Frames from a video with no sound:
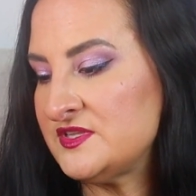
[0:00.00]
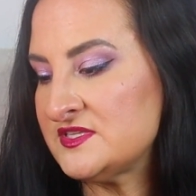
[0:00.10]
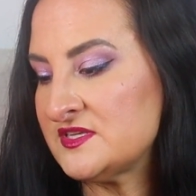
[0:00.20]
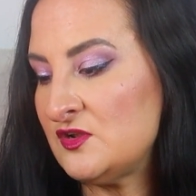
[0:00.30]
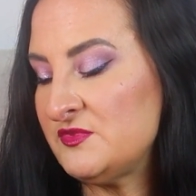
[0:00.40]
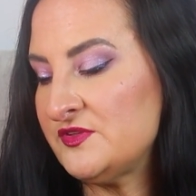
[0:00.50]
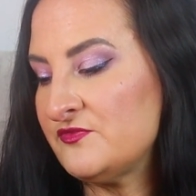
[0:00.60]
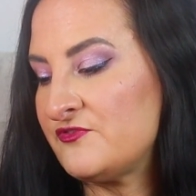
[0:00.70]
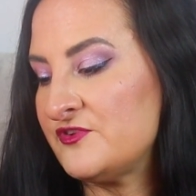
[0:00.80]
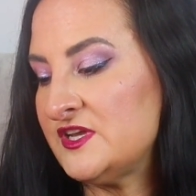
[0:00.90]
This is aluminum
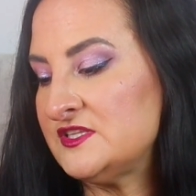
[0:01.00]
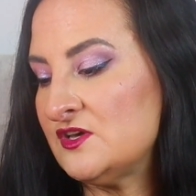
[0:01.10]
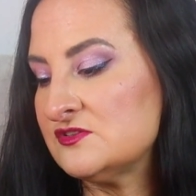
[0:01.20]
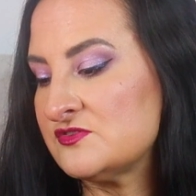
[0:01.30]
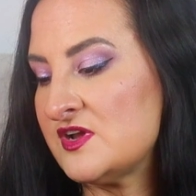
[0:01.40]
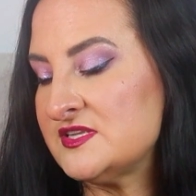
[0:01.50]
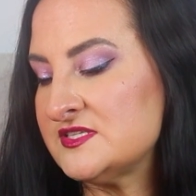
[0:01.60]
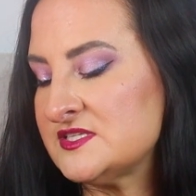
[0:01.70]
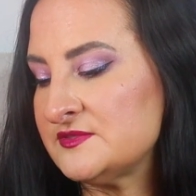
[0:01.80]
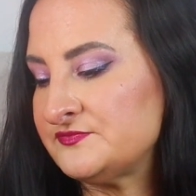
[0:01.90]
free deodorant.